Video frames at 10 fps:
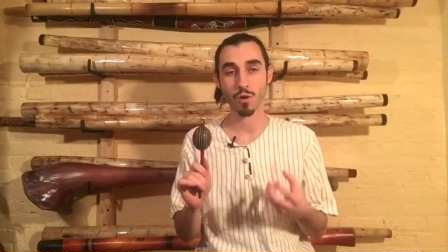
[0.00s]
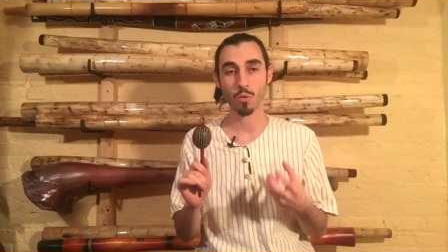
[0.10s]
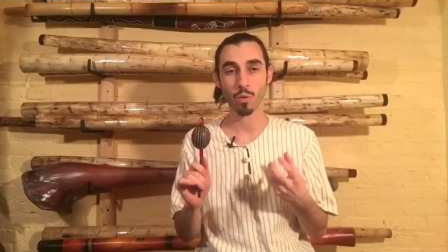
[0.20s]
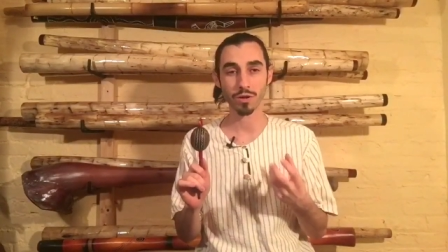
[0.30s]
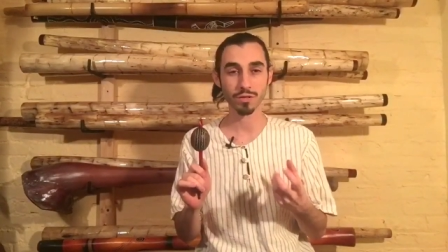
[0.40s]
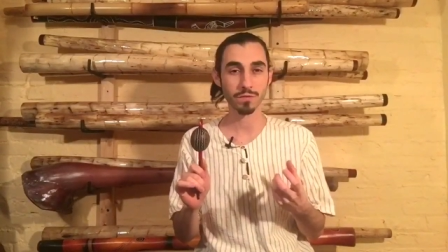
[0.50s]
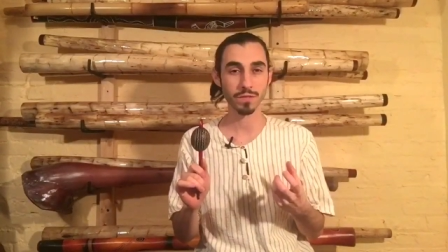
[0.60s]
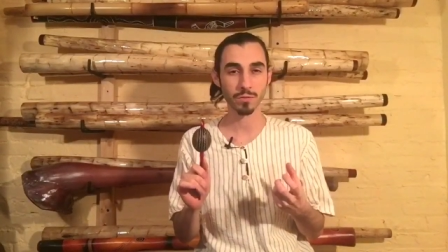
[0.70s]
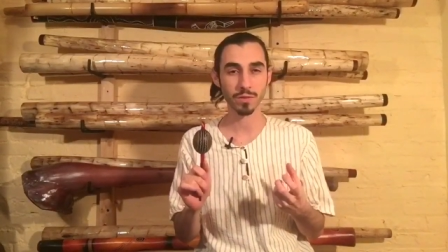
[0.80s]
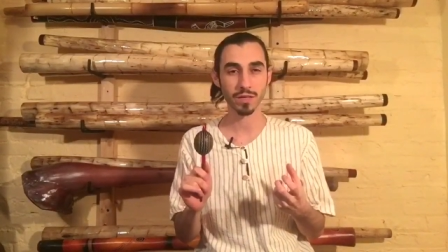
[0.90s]
Once you
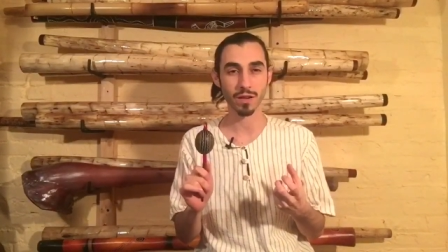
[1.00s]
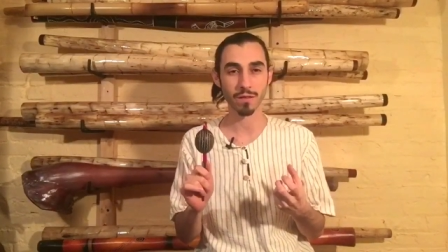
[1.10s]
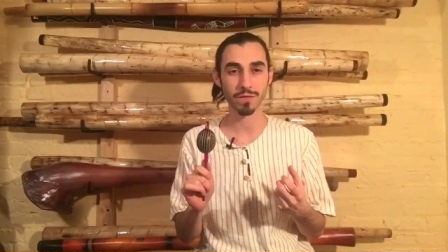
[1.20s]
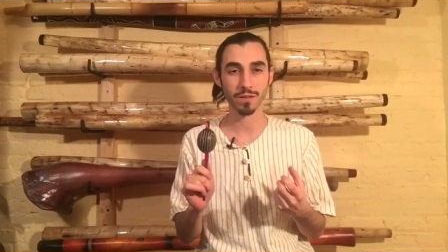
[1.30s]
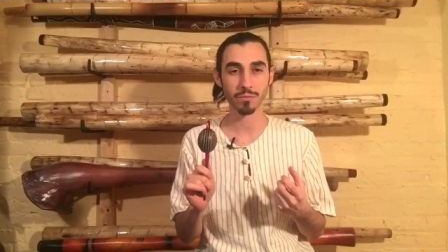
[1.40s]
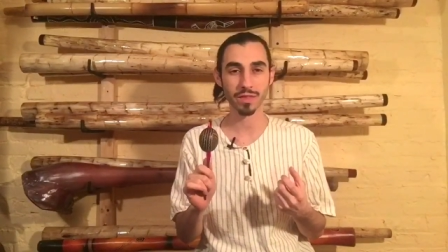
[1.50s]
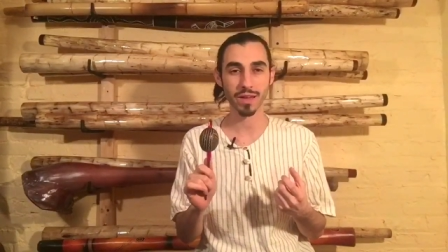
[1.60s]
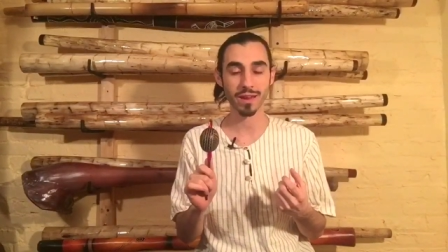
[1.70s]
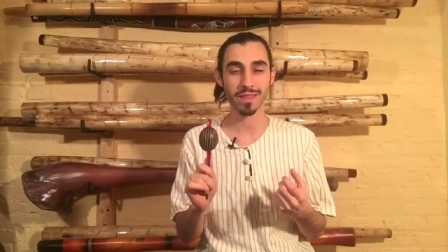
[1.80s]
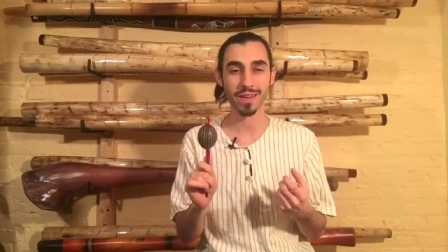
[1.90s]
feel really confident with
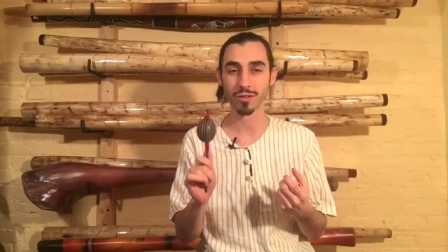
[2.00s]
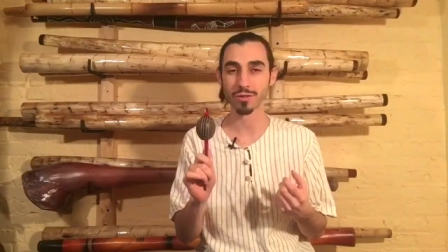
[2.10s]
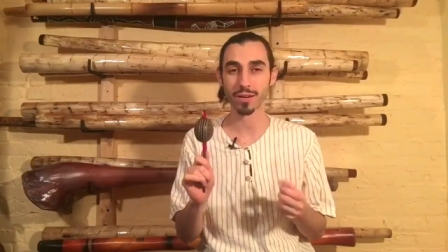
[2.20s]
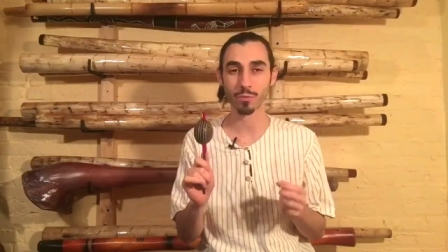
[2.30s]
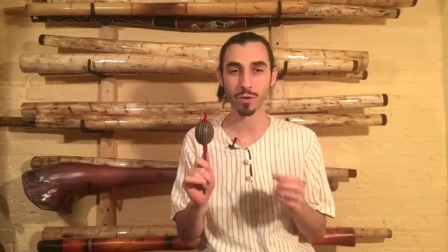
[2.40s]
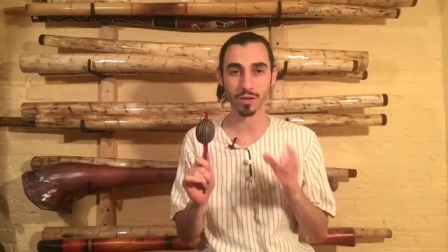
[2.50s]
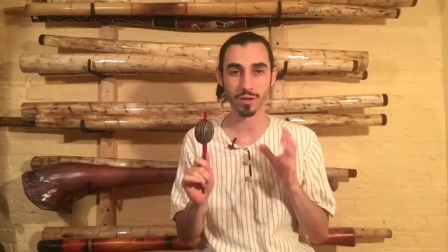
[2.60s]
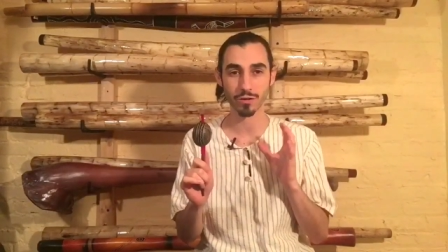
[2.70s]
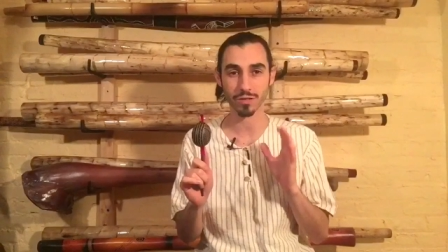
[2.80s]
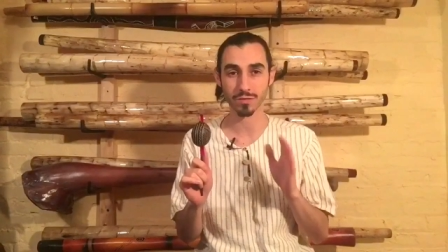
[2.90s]
that, then try to work on
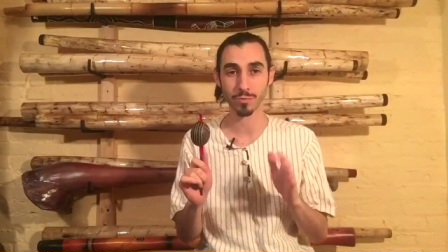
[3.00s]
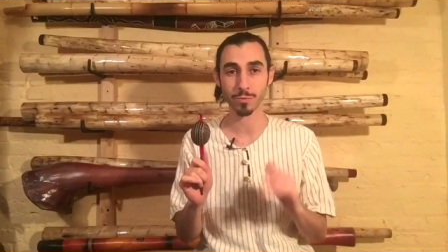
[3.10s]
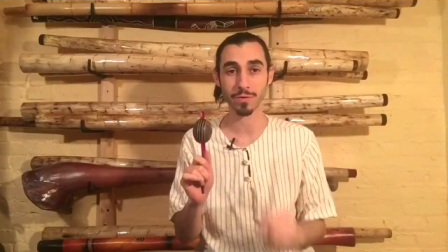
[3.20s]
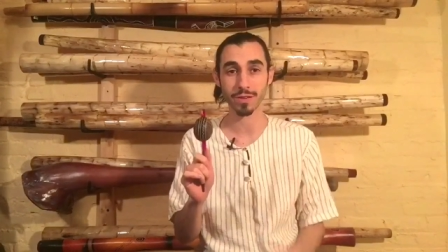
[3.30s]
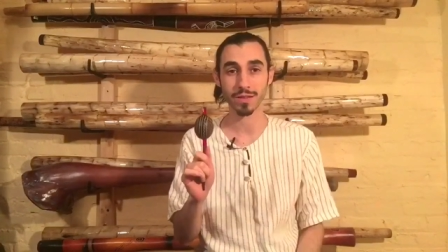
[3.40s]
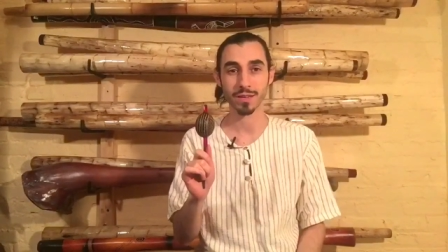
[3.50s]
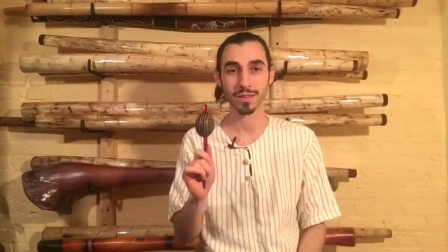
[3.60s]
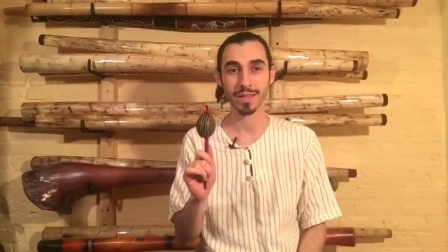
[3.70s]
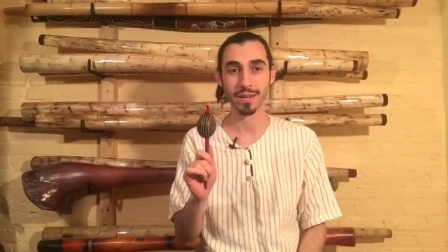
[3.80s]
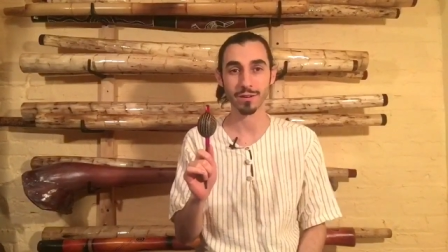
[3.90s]
your smooth
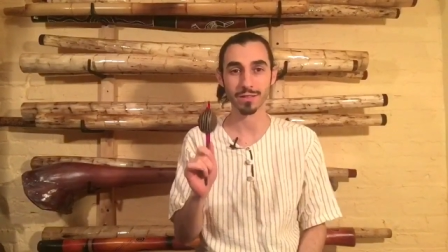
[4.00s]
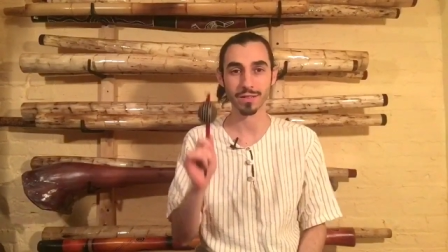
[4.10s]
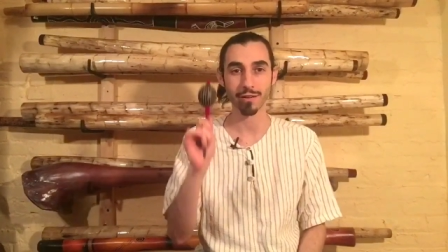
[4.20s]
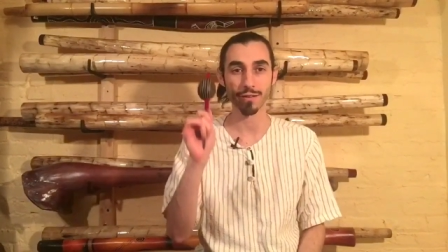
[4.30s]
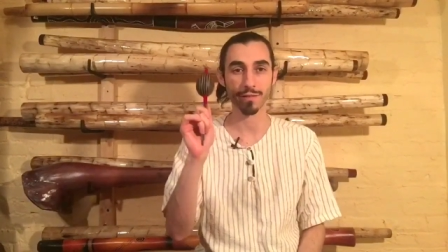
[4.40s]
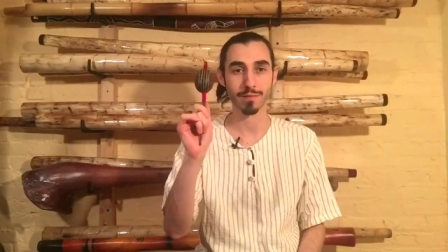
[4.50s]
layer sound.